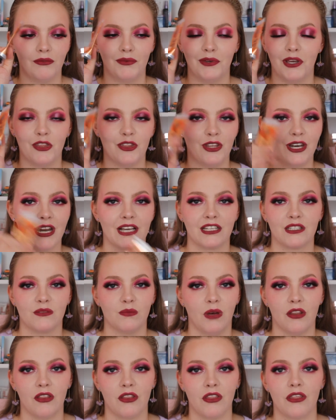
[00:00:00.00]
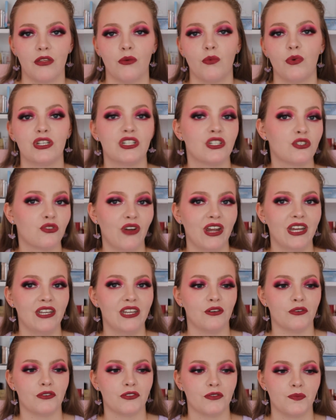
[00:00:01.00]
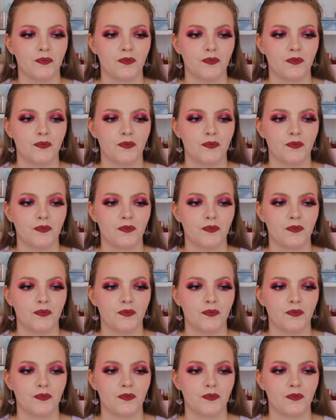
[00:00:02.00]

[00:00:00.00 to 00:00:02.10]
in the next month, which is great news.